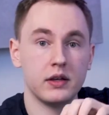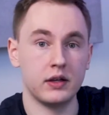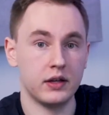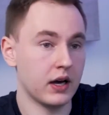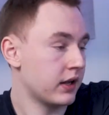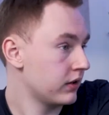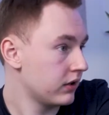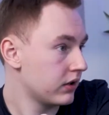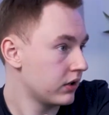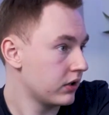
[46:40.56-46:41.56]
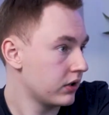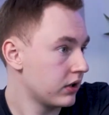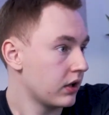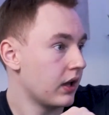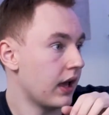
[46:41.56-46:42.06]
Jan,
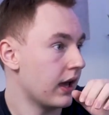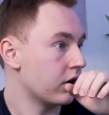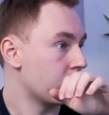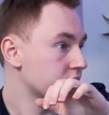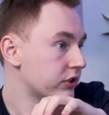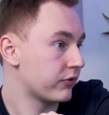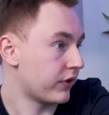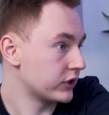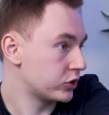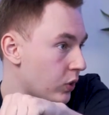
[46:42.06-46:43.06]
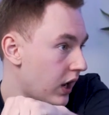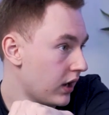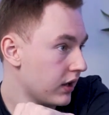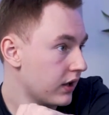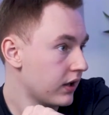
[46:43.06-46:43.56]
and also Francois,
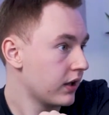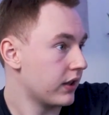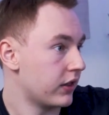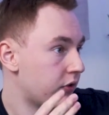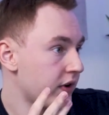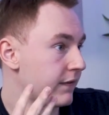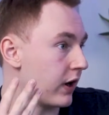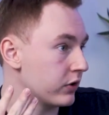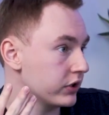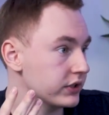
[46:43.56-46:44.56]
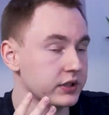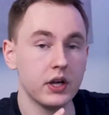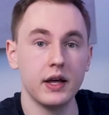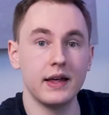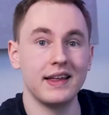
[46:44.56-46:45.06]
the three founders,
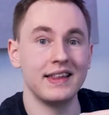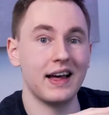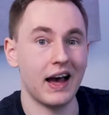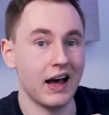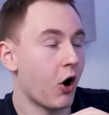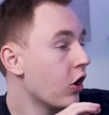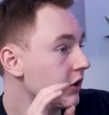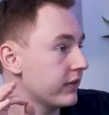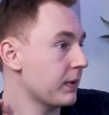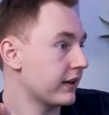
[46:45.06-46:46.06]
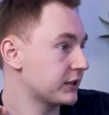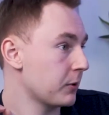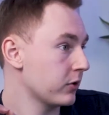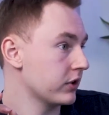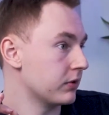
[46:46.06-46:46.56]
all of them have
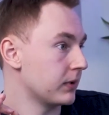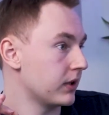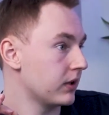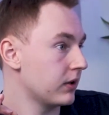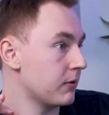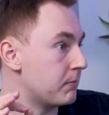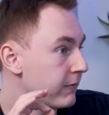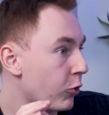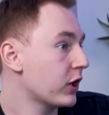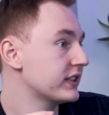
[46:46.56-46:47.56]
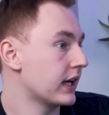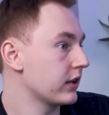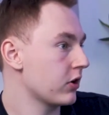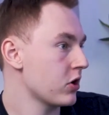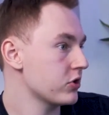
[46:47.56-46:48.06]
spoken to me before I signed the
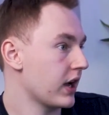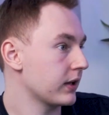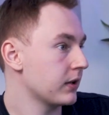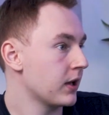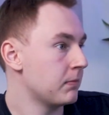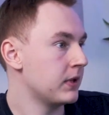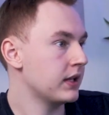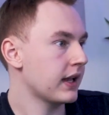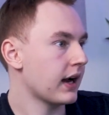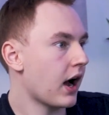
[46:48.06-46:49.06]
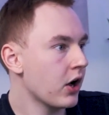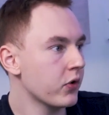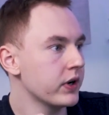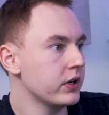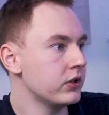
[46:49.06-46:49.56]
contract. Meaning that I
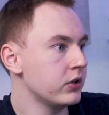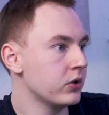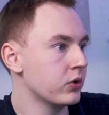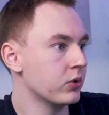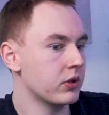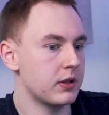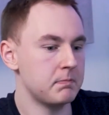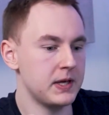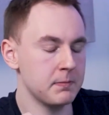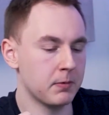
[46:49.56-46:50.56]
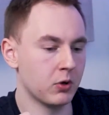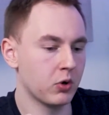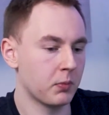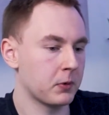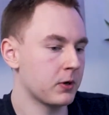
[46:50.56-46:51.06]
already knew the people
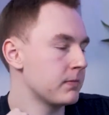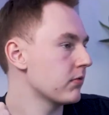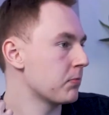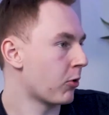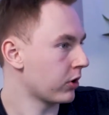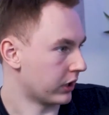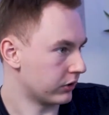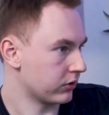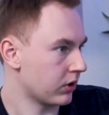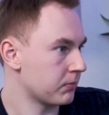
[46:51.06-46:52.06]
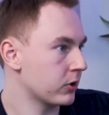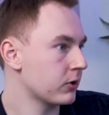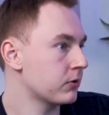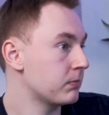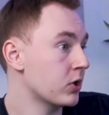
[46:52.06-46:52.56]
who I'm going to be reporting to. I'm
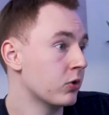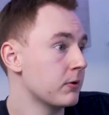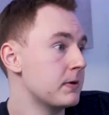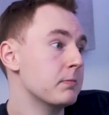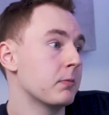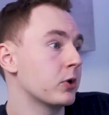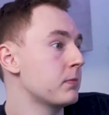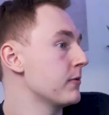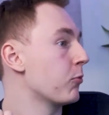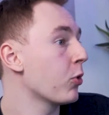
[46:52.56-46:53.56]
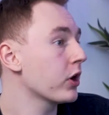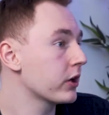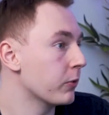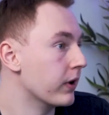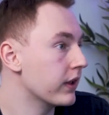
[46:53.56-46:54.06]
going to know the people I'm going to be
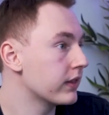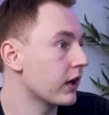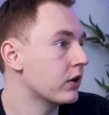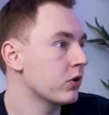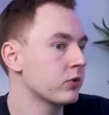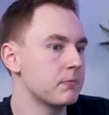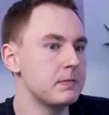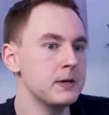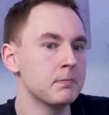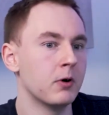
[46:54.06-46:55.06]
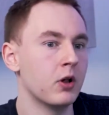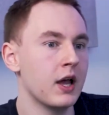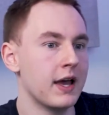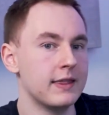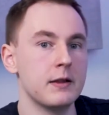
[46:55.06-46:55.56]
working with. I know the people
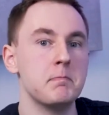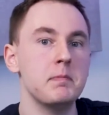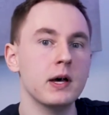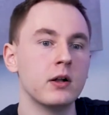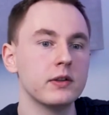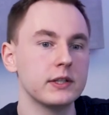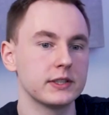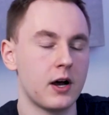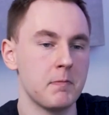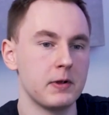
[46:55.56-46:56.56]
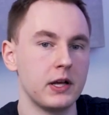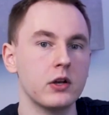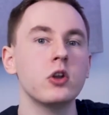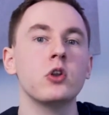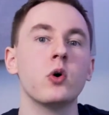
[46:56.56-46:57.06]
that build this company
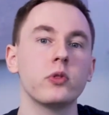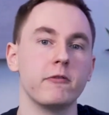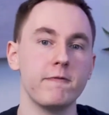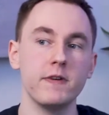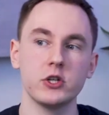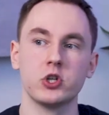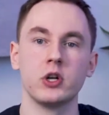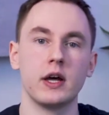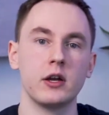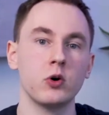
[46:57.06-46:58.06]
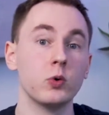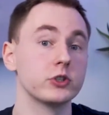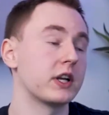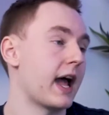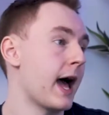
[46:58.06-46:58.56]
and know their vision, and I know what's
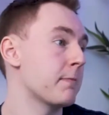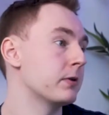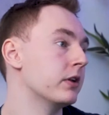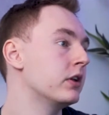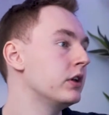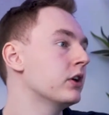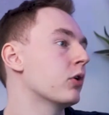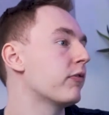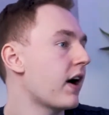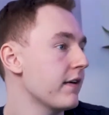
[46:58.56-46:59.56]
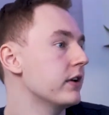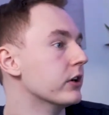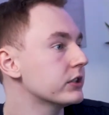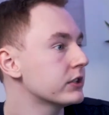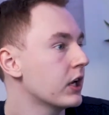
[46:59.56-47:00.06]
going to happen in a year or 5
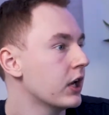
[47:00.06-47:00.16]
years.